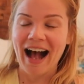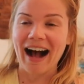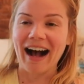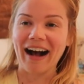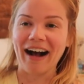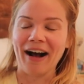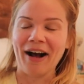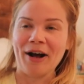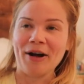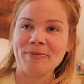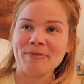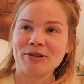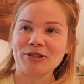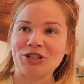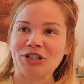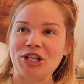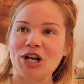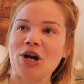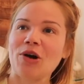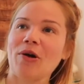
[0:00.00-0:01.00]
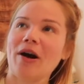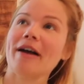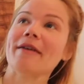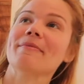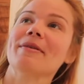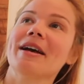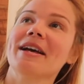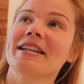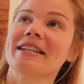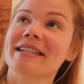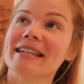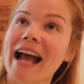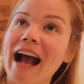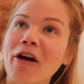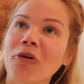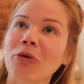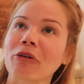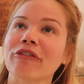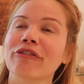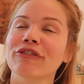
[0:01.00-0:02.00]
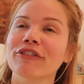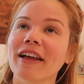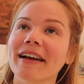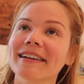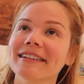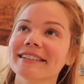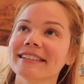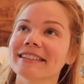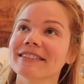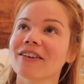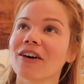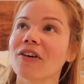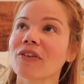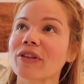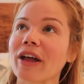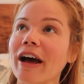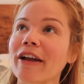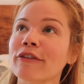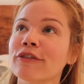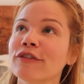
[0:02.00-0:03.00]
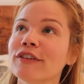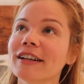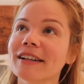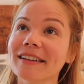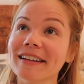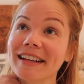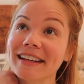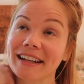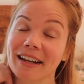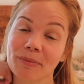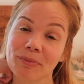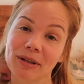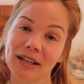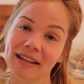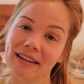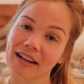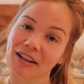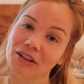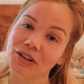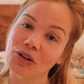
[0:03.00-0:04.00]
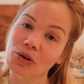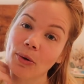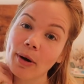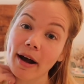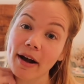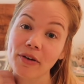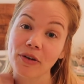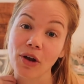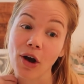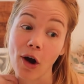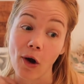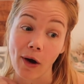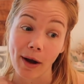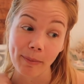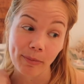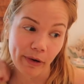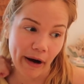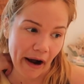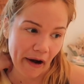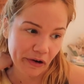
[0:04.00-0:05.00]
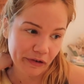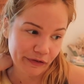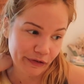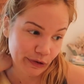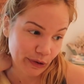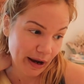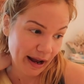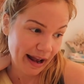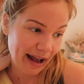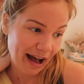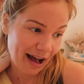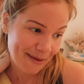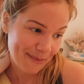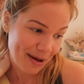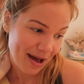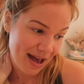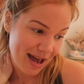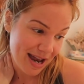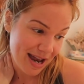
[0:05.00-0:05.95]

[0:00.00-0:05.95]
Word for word: Um, so I'm now reflecting on that feeling and being like, you know what? No, I'm proud of who I am